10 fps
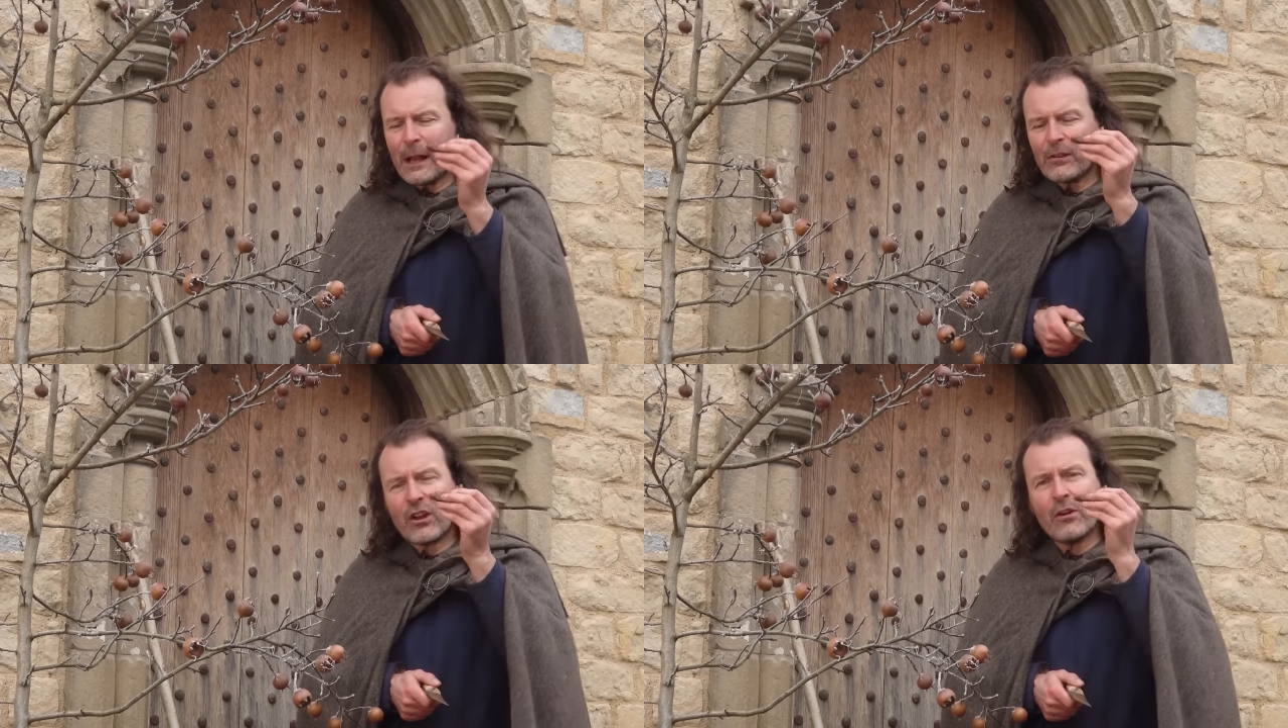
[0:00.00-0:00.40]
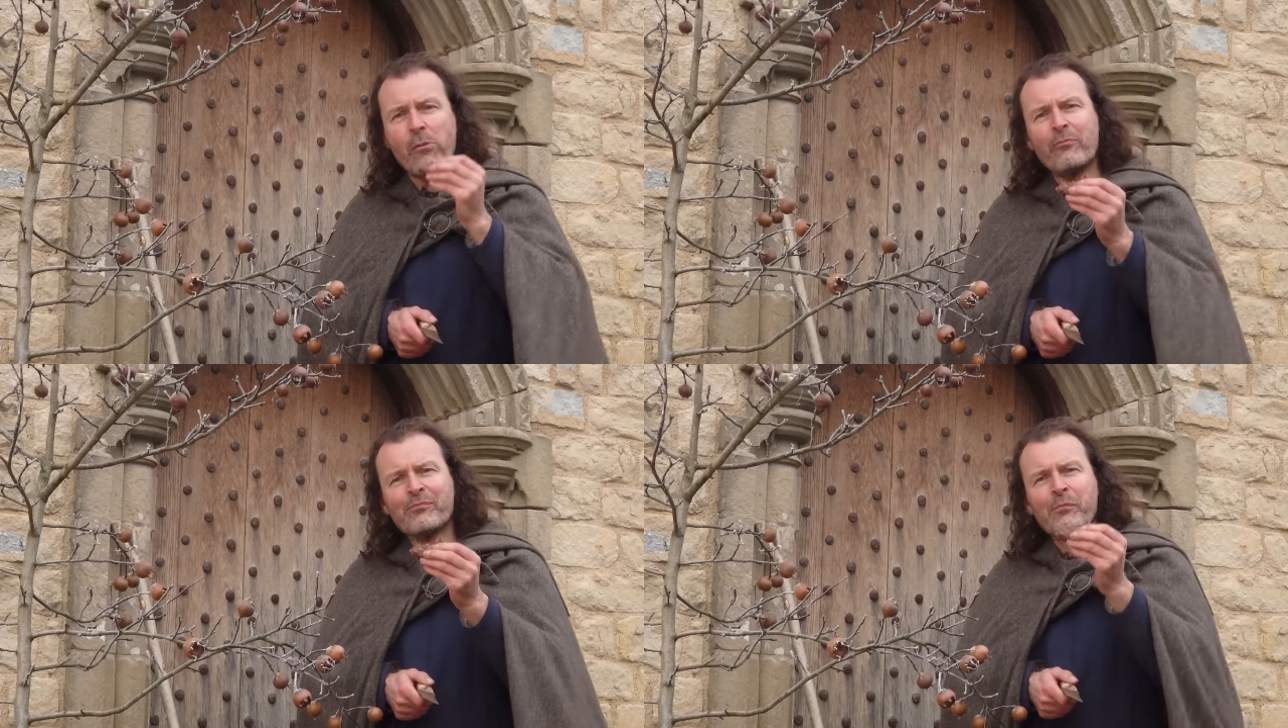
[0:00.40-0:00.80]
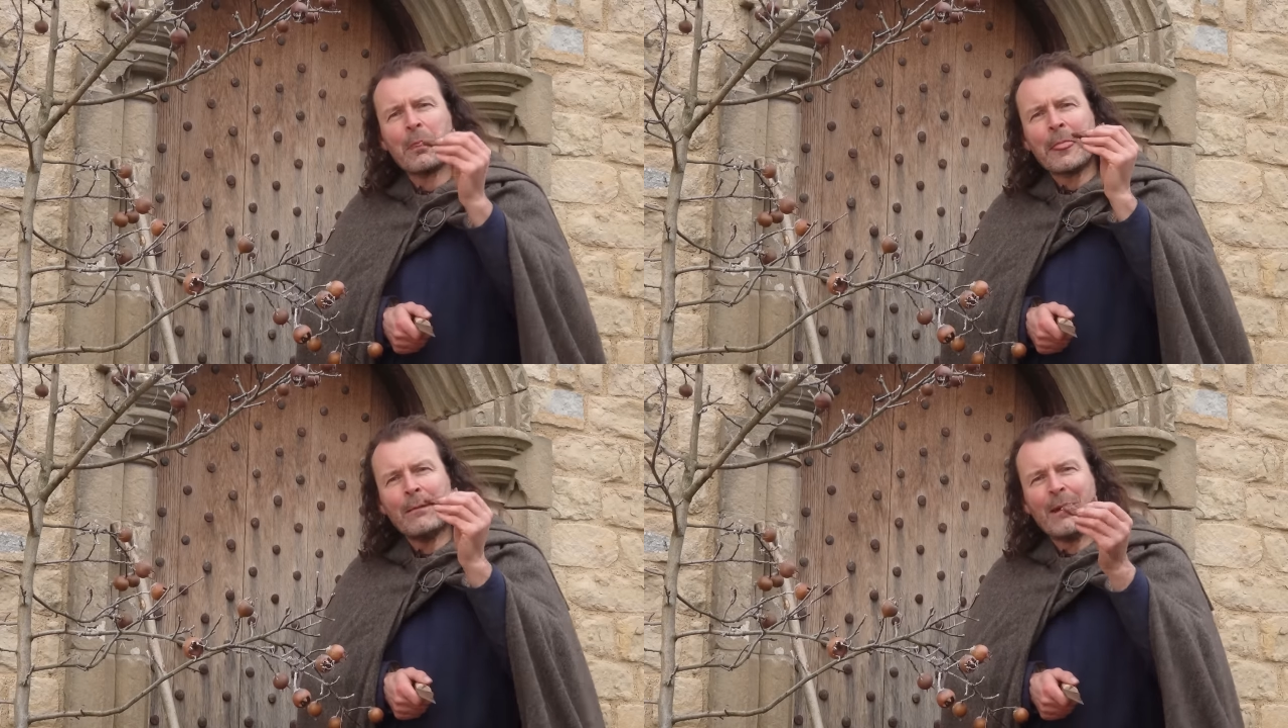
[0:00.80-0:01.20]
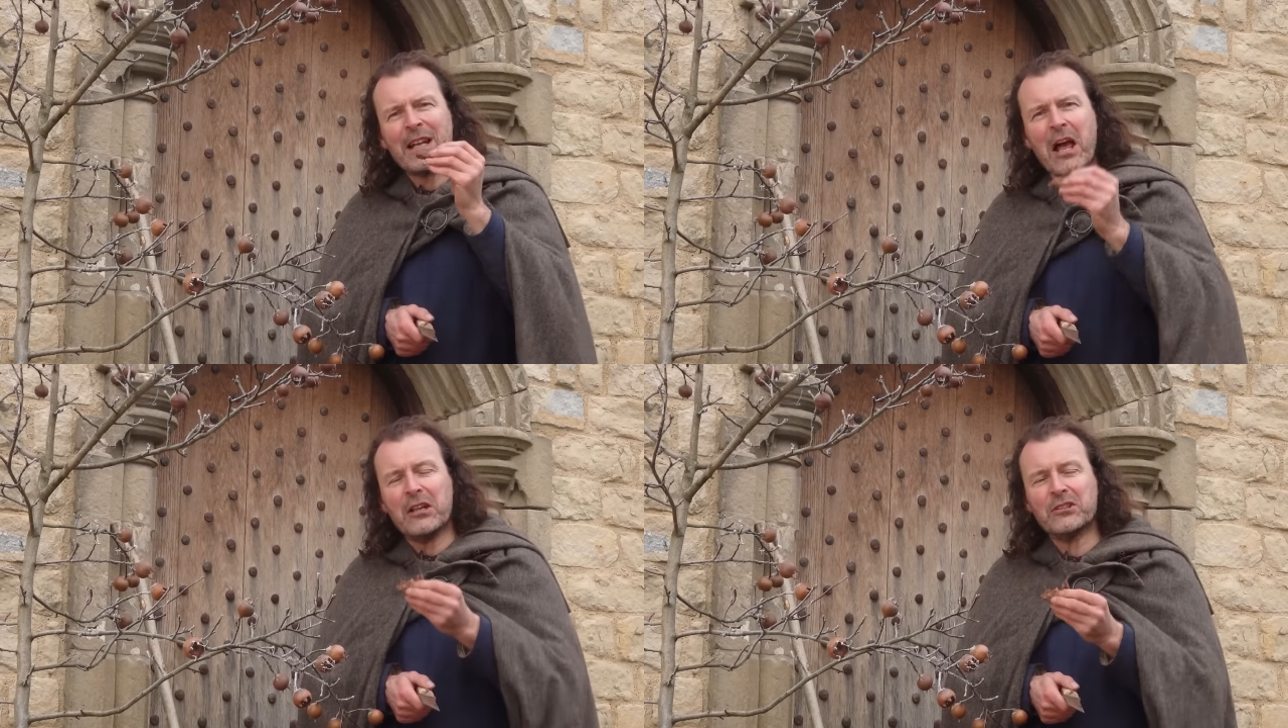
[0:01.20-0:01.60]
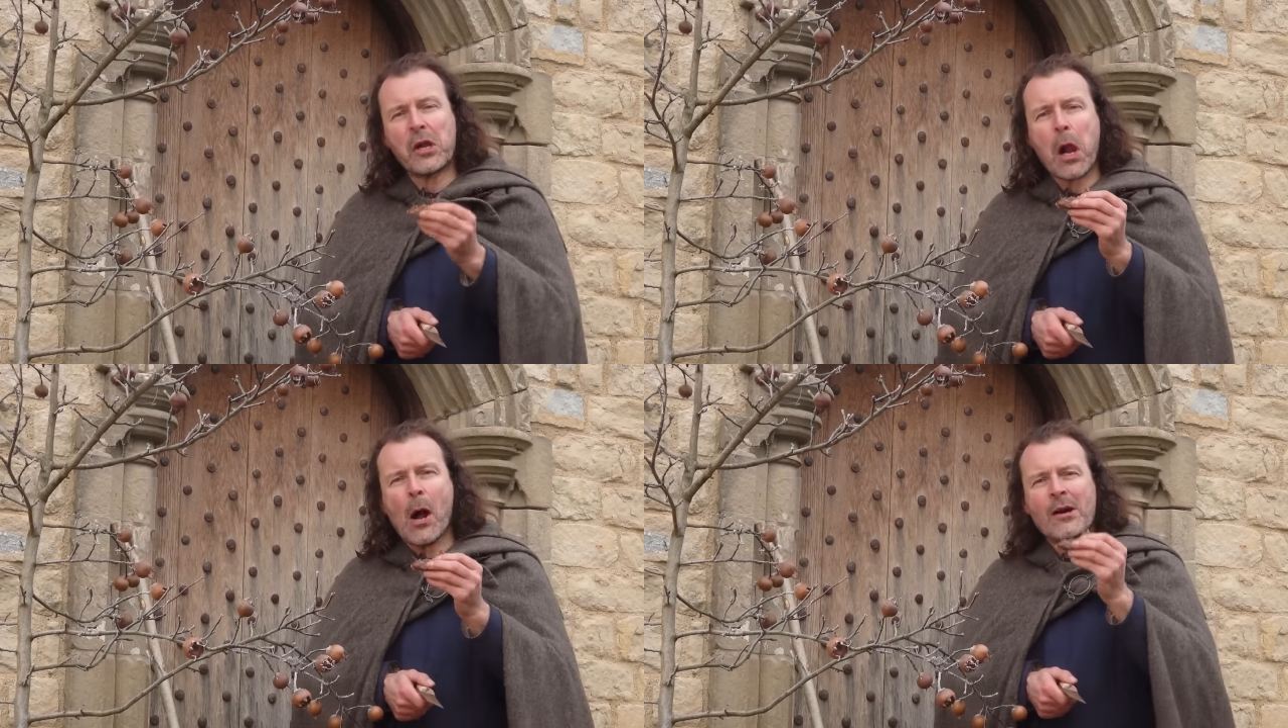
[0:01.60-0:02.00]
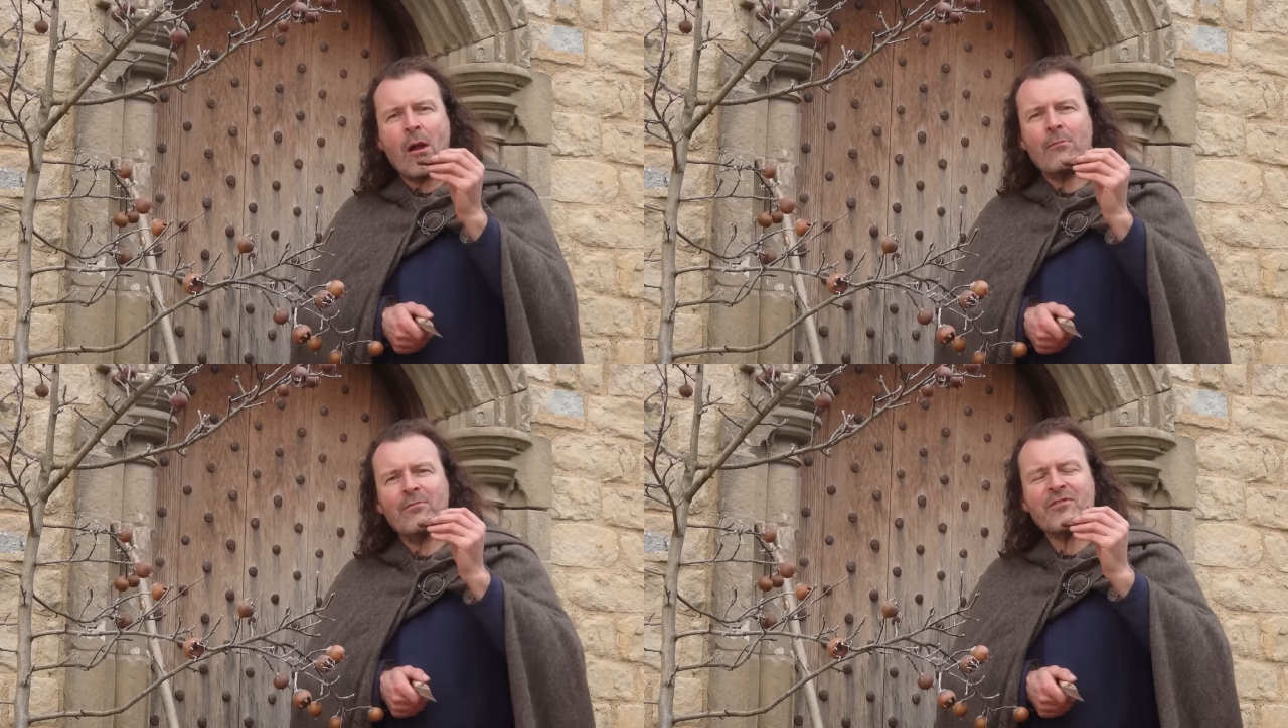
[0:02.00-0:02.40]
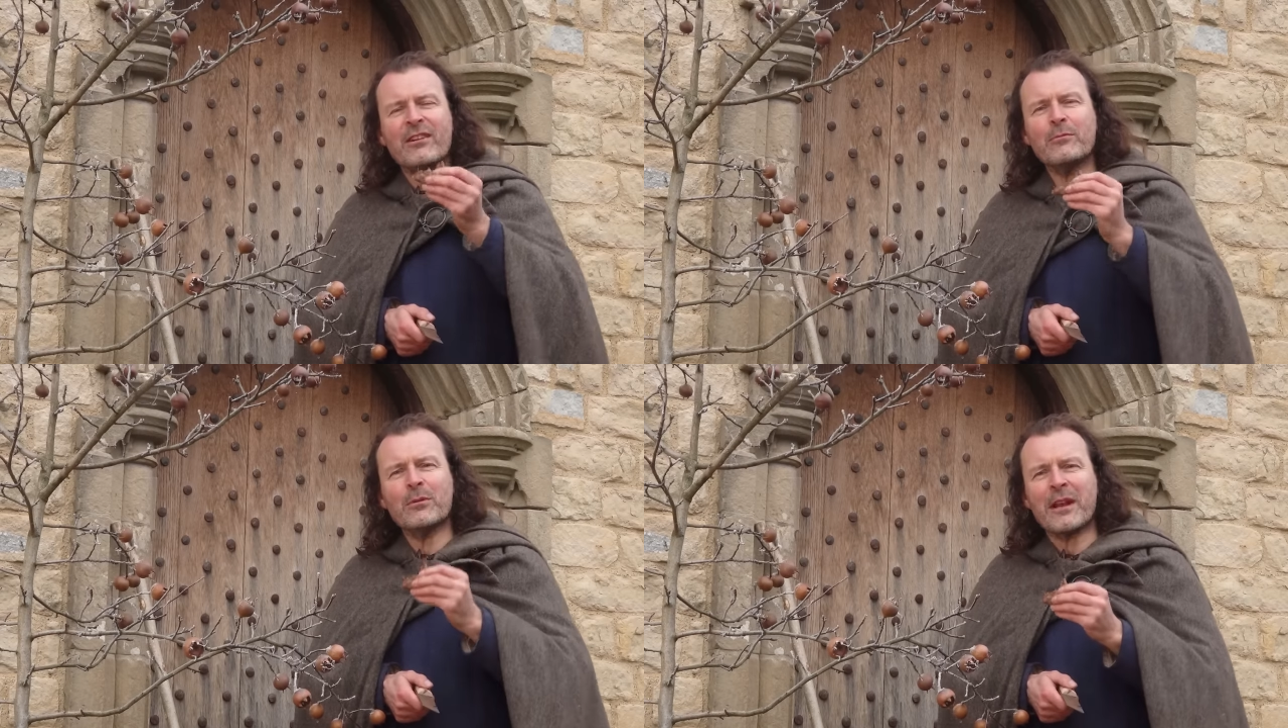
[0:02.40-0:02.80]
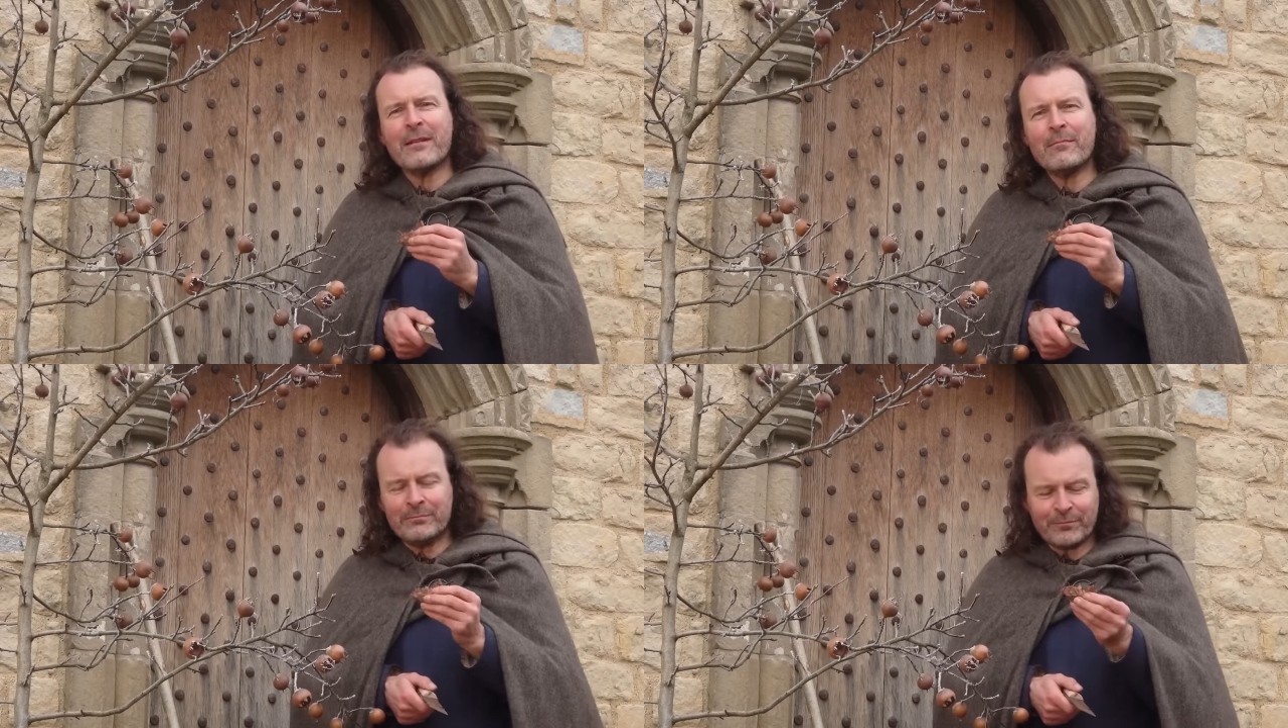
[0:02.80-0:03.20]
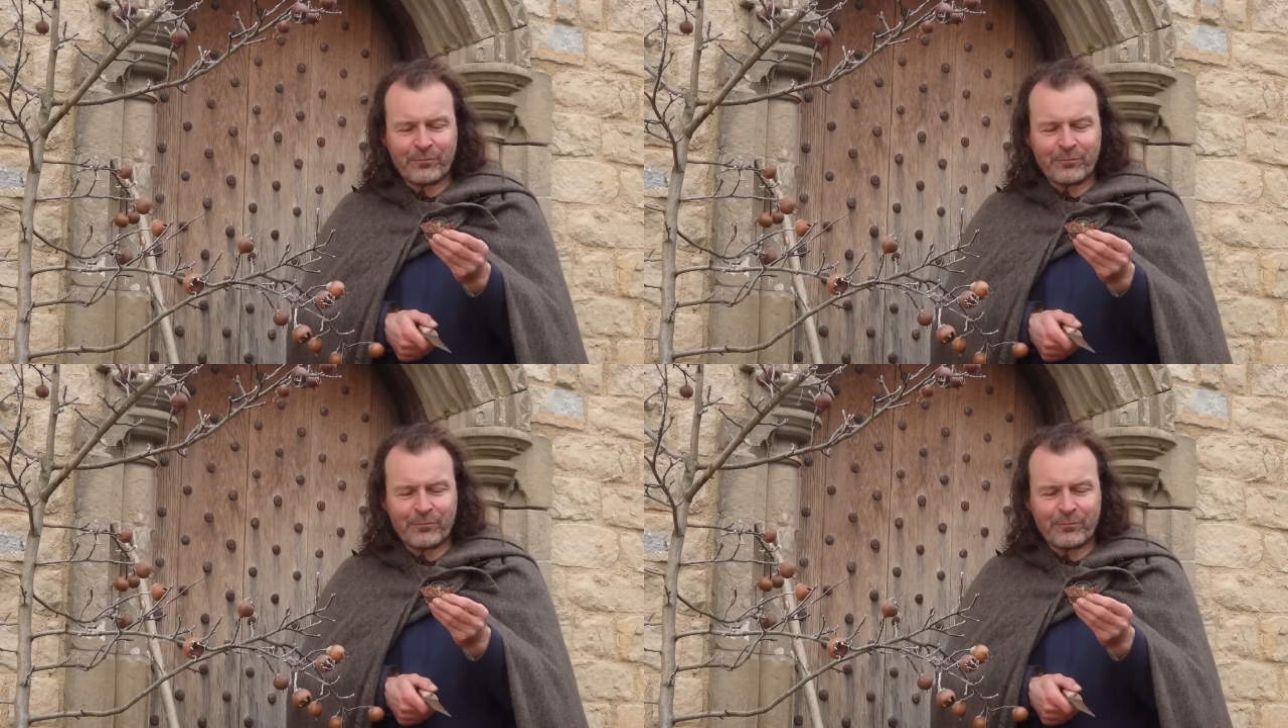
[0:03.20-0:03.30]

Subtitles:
So, medlars, terrible name,